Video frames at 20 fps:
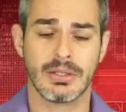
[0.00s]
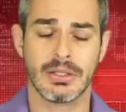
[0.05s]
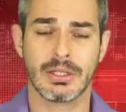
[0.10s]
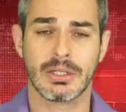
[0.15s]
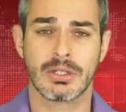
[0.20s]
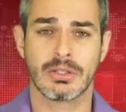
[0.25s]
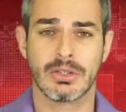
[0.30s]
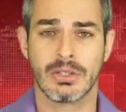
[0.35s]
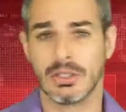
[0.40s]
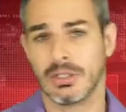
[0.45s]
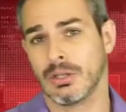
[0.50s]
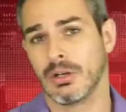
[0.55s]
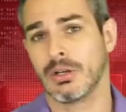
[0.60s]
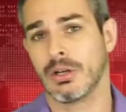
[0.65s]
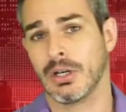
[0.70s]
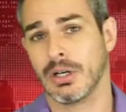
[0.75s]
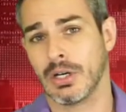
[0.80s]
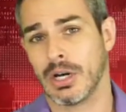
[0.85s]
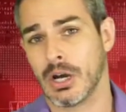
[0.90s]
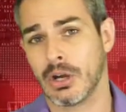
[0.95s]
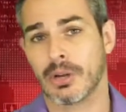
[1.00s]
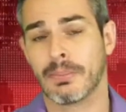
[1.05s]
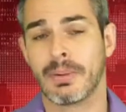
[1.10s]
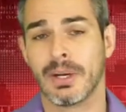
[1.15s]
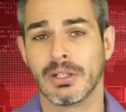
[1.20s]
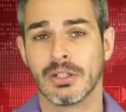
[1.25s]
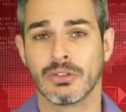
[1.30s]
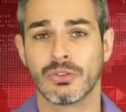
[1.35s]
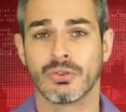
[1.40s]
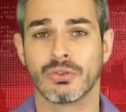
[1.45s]
the, the uh,
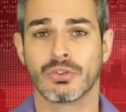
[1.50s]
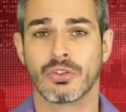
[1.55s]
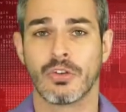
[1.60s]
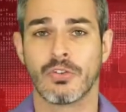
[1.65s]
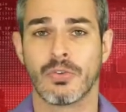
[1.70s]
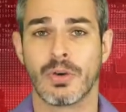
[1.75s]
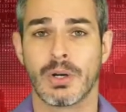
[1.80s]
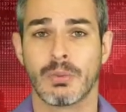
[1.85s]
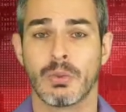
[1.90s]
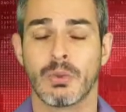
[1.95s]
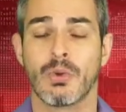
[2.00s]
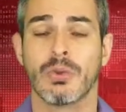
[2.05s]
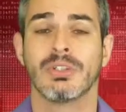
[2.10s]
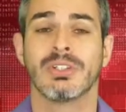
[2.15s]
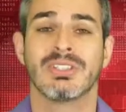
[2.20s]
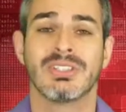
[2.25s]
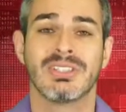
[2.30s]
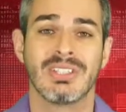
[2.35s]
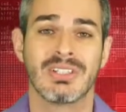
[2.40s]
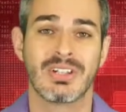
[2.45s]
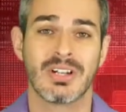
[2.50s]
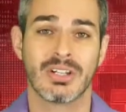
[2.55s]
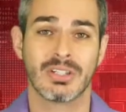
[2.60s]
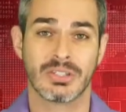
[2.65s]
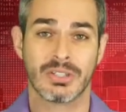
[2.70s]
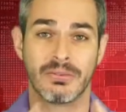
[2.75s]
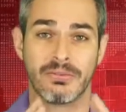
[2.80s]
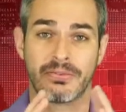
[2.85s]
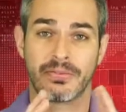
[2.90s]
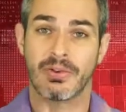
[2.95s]
Autopilot 2 software would only see cars
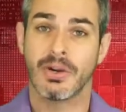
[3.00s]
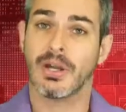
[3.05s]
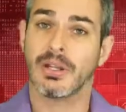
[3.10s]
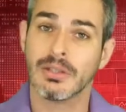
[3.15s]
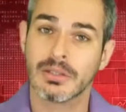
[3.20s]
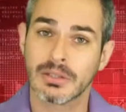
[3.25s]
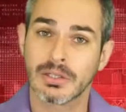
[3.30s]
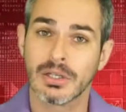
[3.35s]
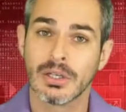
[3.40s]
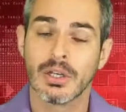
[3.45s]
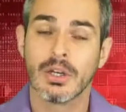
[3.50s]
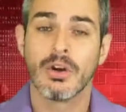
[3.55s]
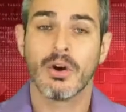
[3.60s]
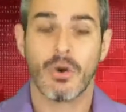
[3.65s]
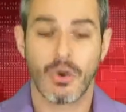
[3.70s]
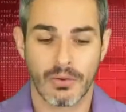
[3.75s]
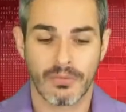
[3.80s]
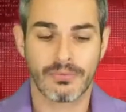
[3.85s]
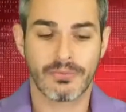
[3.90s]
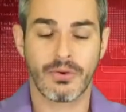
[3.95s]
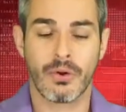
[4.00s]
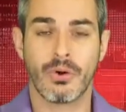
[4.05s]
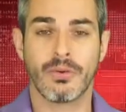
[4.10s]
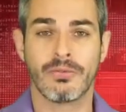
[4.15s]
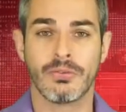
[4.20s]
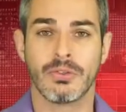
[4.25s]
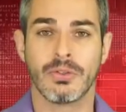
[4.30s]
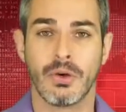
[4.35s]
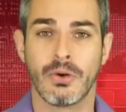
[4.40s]
in front of, of,